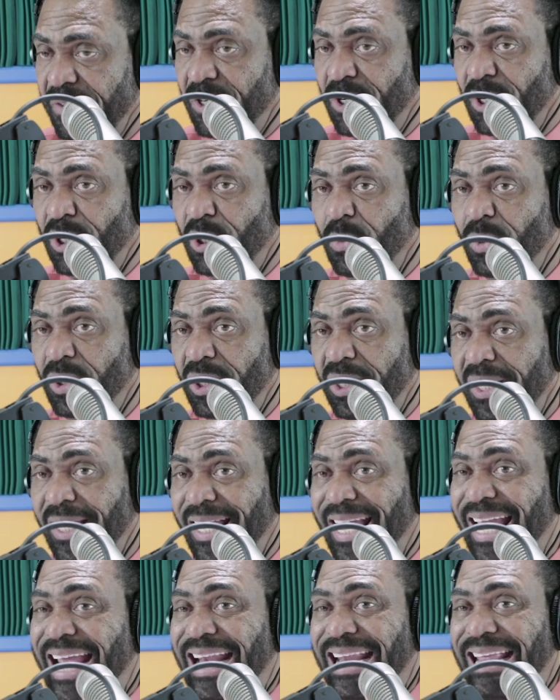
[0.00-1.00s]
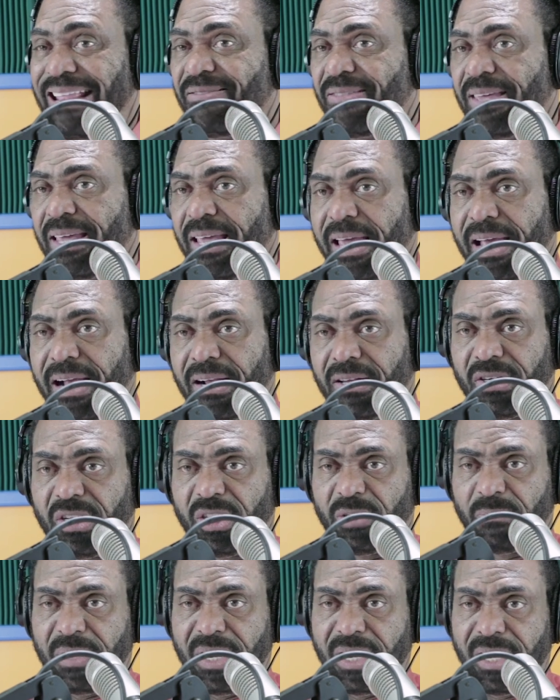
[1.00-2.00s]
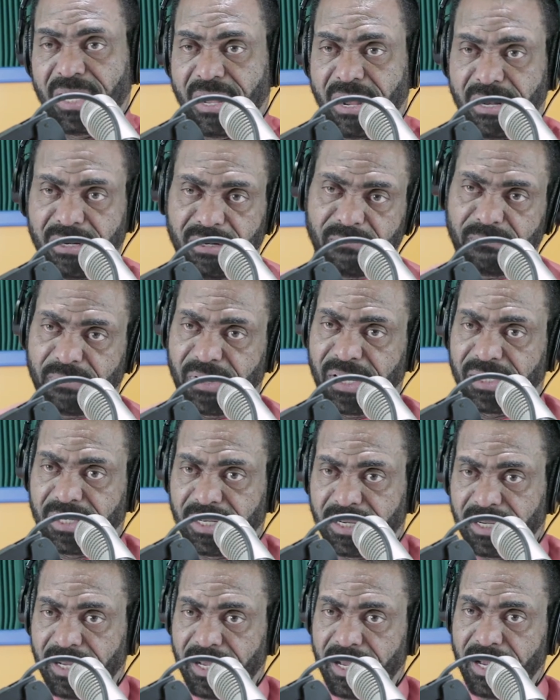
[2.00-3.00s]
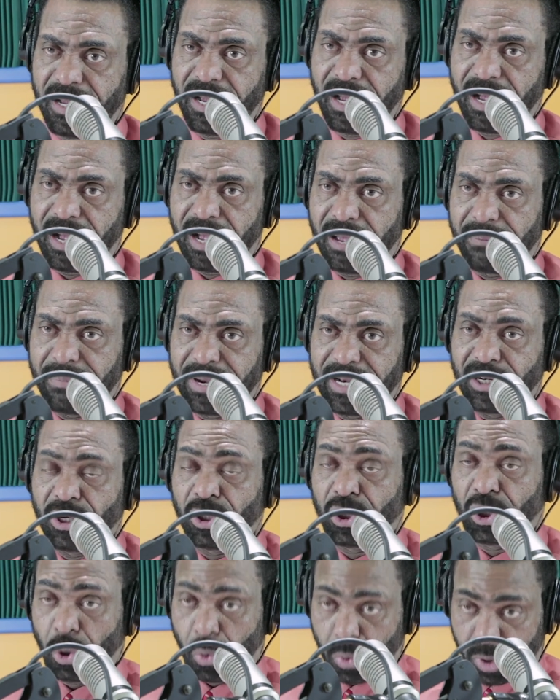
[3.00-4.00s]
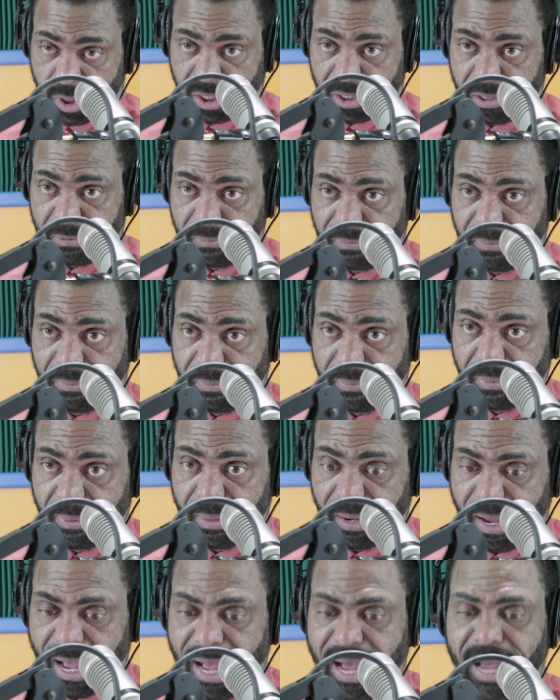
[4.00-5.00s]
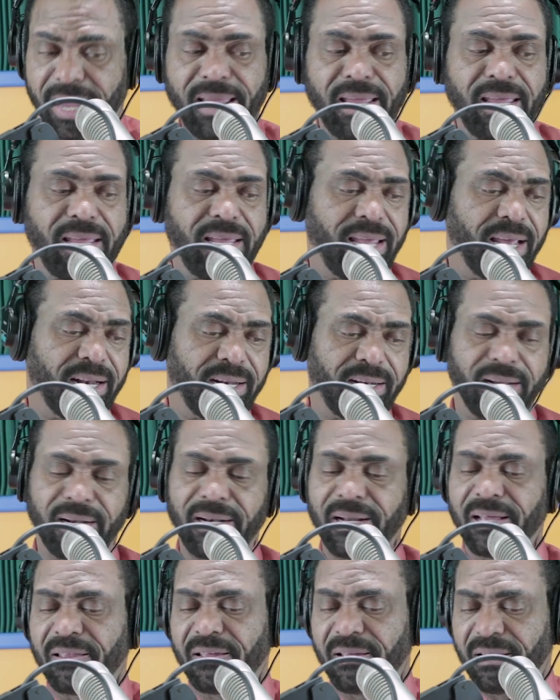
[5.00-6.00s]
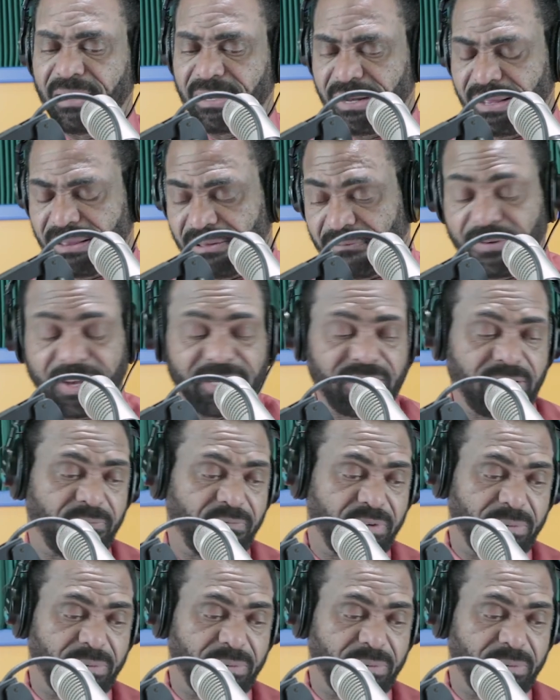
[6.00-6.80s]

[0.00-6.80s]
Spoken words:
situation. Anything else is being contemplated in the short term, i.e. Yes. getting another vessel from